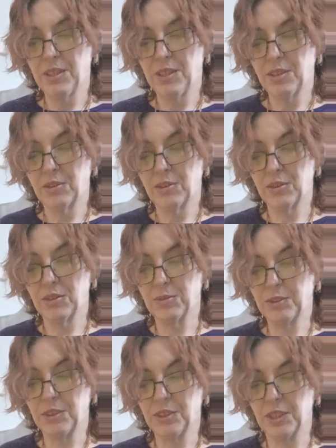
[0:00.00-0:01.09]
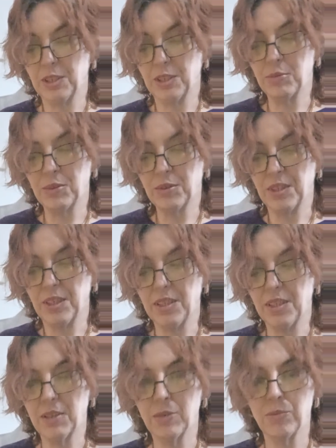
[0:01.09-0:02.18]
Christmas jamboree
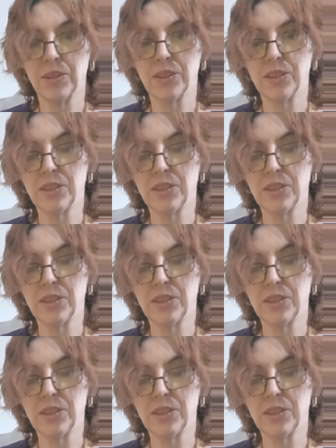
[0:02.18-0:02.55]
at work.